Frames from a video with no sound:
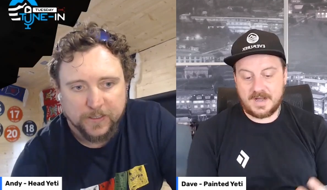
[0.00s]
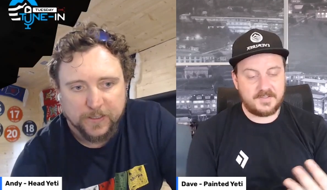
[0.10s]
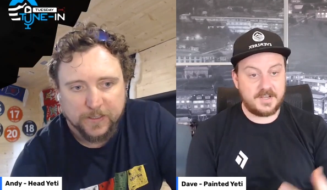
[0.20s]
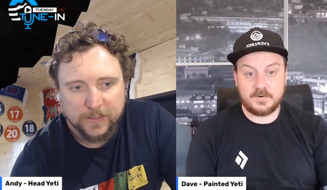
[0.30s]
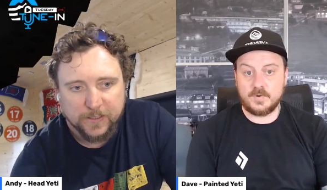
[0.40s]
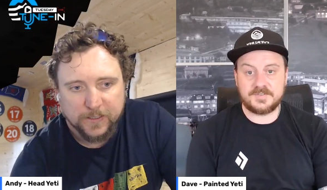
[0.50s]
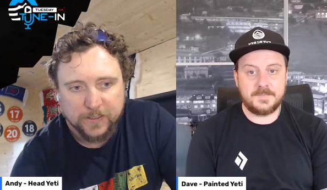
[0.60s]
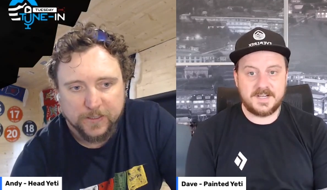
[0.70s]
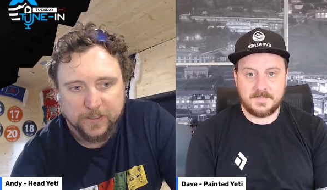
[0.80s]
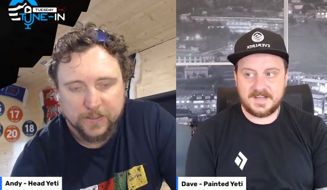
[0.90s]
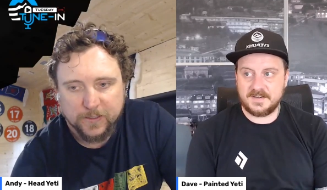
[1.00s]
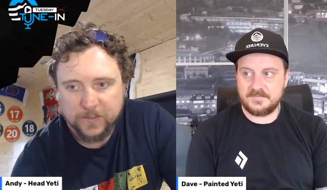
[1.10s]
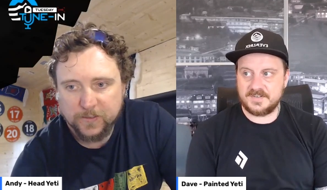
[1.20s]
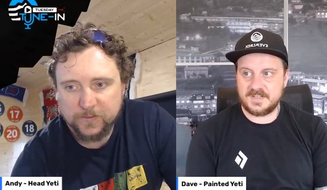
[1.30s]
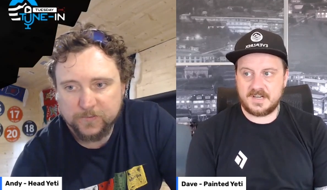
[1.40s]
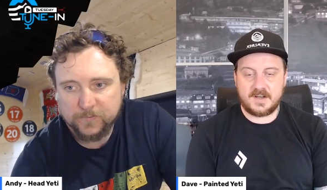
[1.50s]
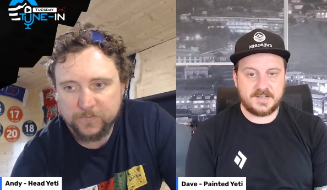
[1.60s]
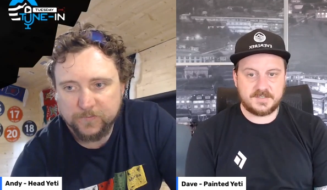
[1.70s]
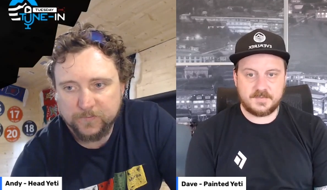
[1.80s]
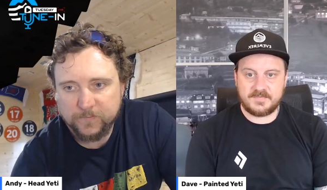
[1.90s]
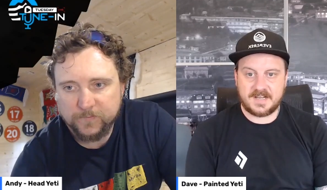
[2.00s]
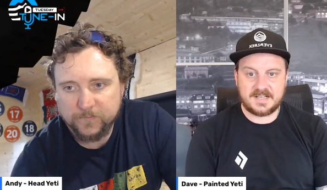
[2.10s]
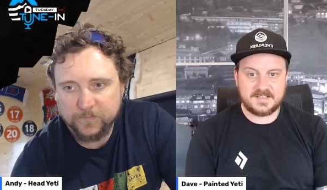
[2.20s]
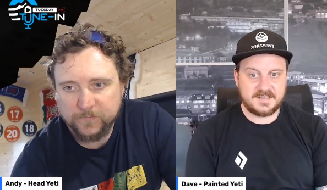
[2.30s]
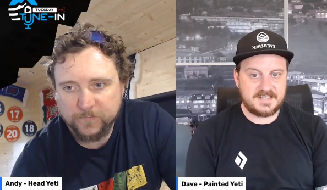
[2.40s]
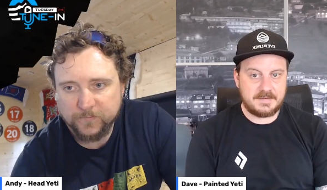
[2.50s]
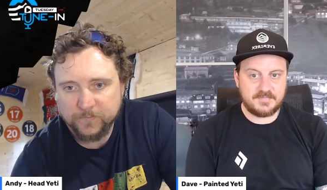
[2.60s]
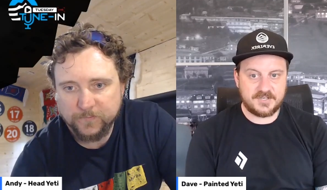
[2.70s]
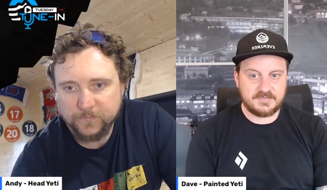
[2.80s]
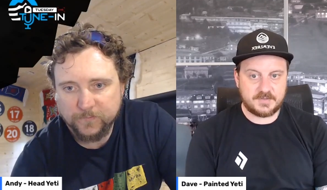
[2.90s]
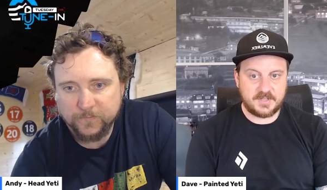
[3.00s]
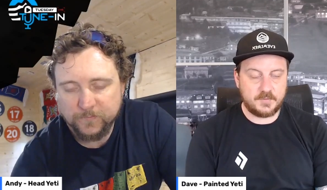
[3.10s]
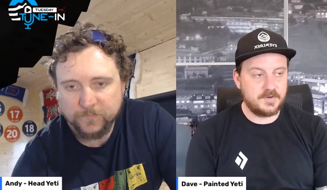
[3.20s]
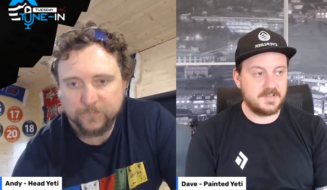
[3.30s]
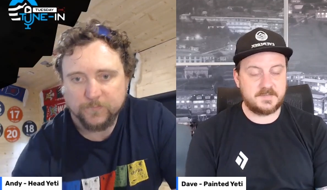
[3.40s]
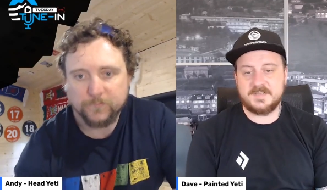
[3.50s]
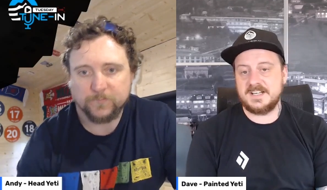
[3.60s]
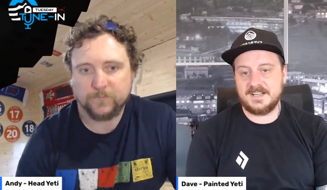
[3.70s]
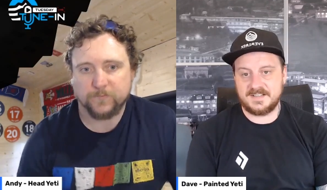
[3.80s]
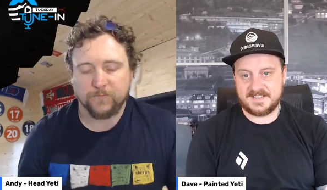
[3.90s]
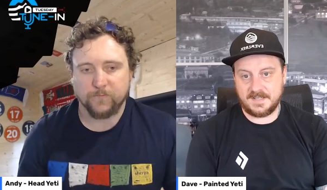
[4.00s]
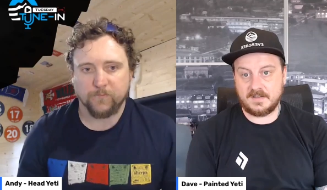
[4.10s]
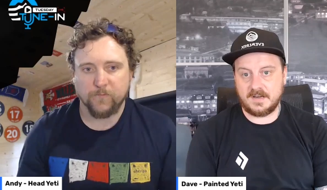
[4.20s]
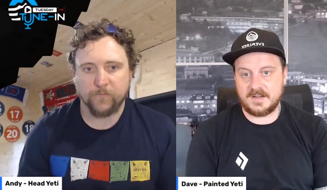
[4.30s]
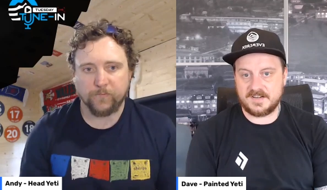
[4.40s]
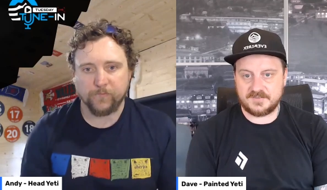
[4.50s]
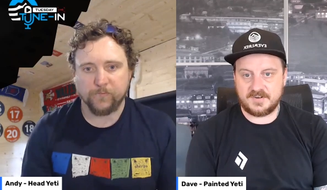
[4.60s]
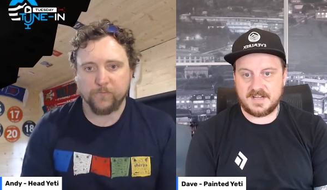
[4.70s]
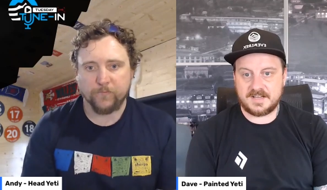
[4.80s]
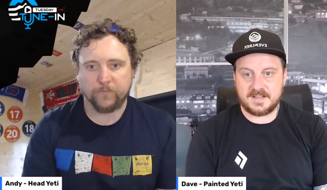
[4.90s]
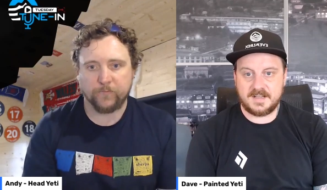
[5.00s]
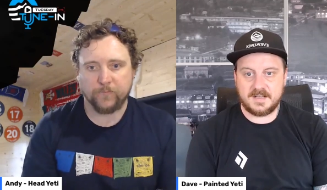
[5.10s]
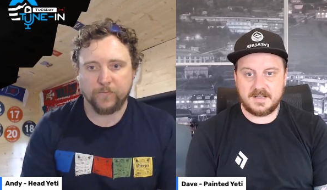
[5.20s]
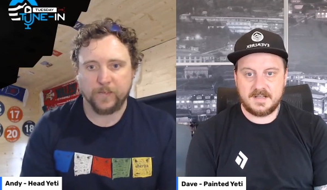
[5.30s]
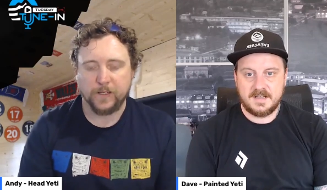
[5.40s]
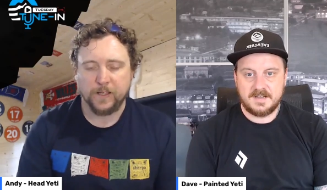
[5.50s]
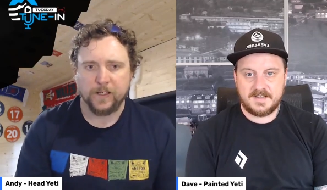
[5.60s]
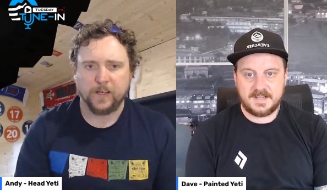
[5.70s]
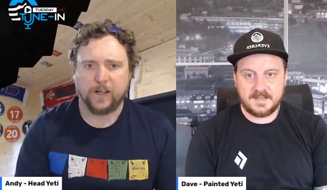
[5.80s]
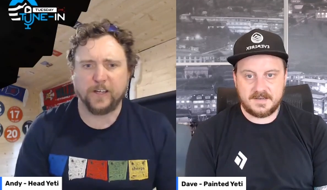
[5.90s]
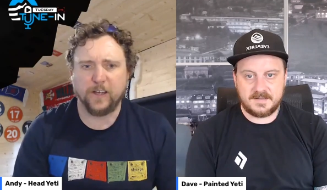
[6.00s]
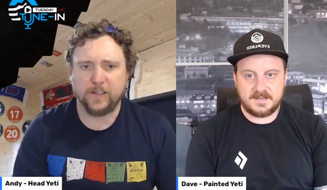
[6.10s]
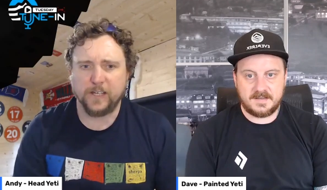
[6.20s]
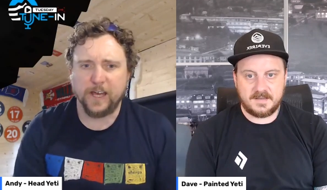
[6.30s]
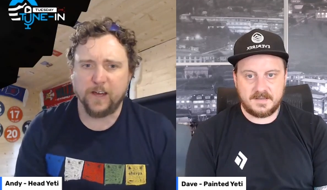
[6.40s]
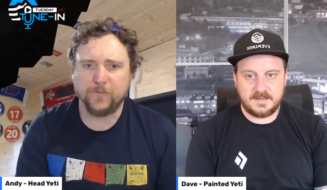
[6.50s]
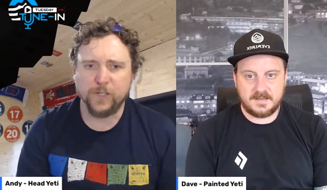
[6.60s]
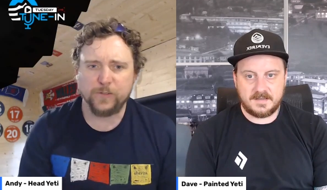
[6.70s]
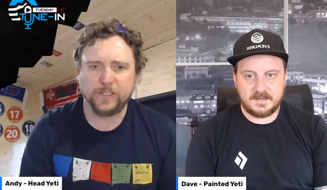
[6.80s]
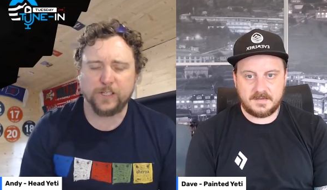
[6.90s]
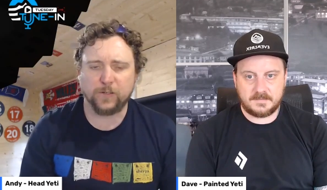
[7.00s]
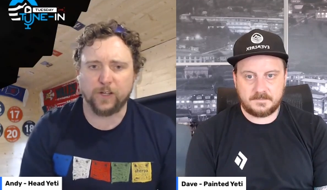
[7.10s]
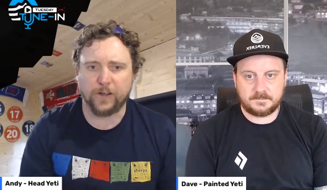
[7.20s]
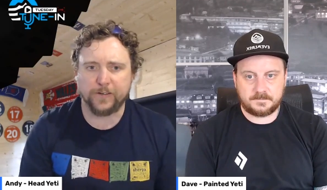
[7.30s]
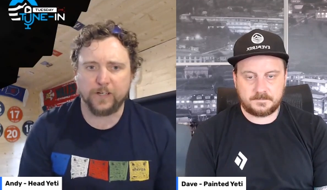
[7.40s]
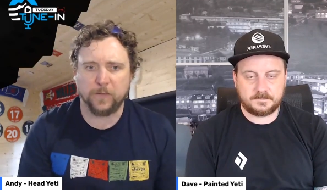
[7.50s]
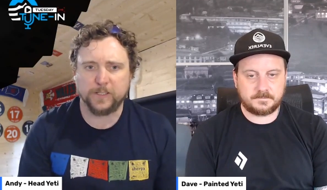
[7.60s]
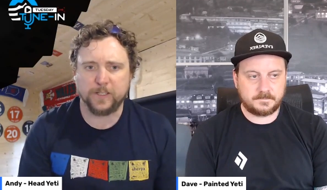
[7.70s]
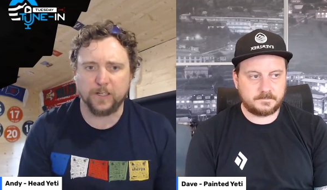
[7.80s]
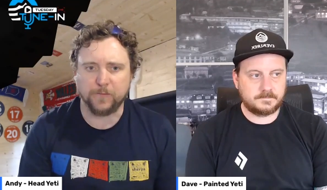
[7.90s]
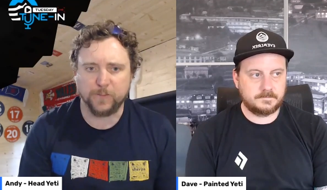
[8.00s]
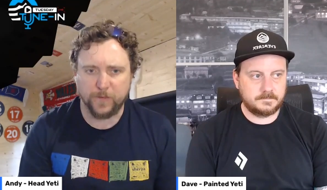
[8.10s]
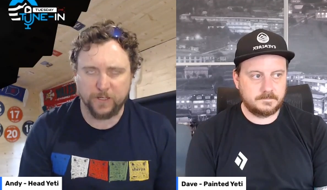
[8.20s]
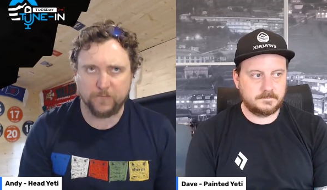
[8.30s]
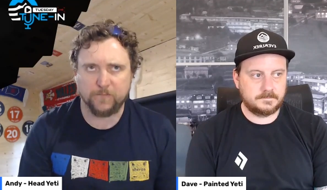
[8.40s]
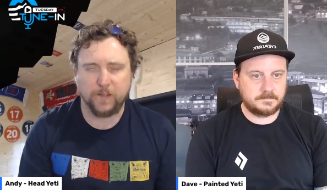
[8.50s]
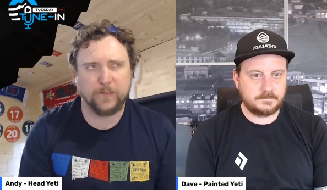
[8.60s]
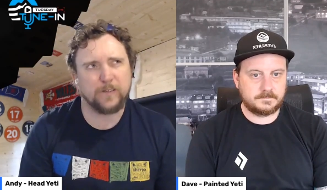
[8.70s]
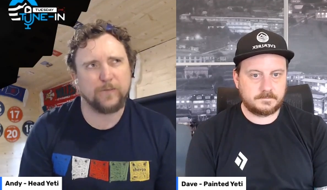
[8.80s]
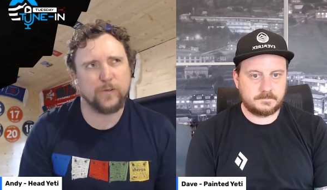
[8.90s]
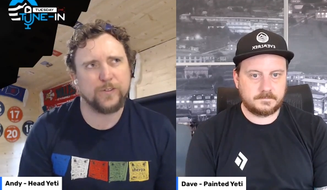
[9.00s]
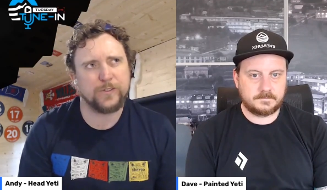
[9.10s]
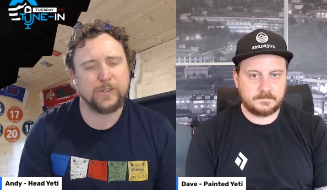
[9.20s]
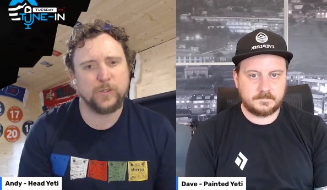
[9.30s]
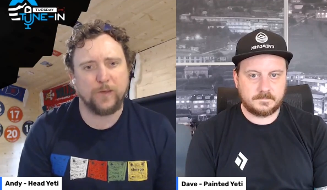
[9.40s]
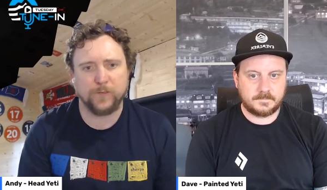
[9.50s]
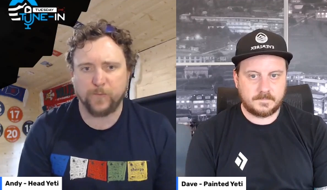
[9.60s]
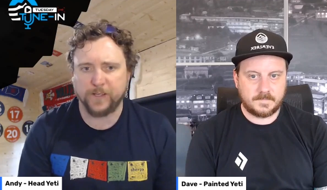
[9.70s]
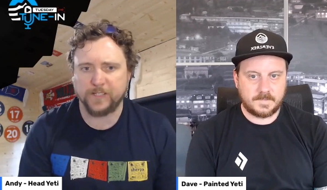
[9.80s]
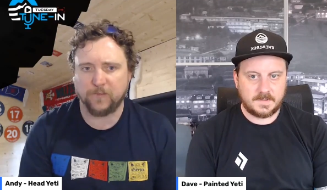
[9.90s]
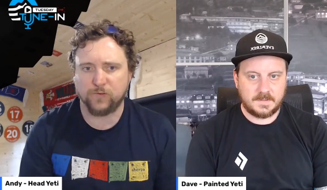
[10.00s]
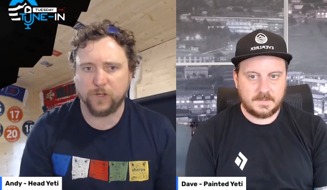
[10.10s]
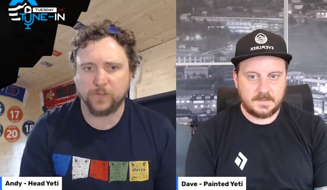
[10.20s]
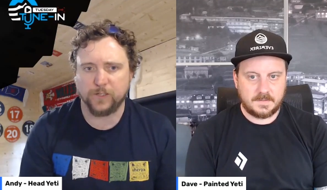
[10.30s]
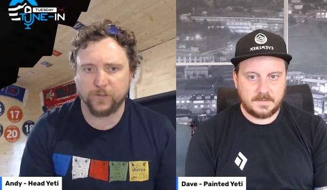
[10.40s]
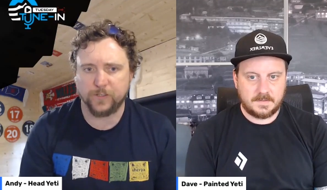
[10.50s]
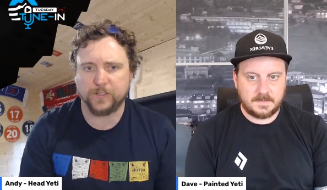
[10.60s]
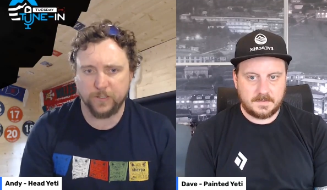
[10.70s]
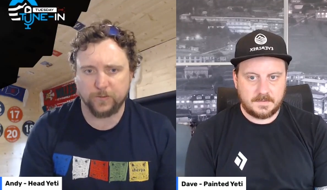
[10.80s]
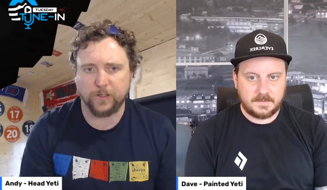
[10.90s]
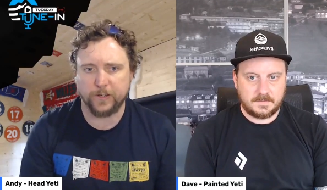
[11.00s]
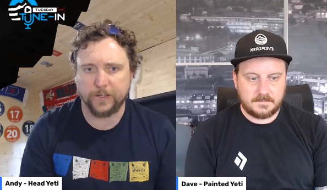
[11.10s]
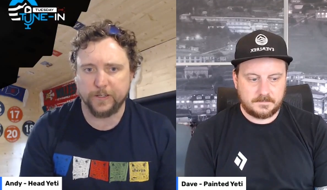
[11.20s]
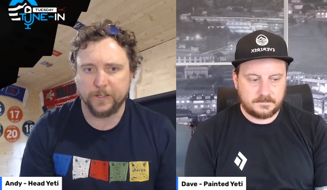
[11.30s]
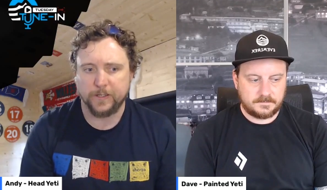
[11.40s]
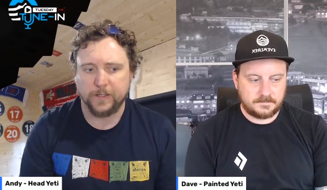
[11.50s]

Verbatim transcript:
Speaker 1: out they do also make a big difference the liners with regards to the temperature as well. You wouldn't, particularly the silk liners, right? And they uh, they
Speaker 2: can. Lo- yeah, I've used the silk liner a couple of times. Especially, I, I think the first two Everest Base Camp trips, I took a silk liner,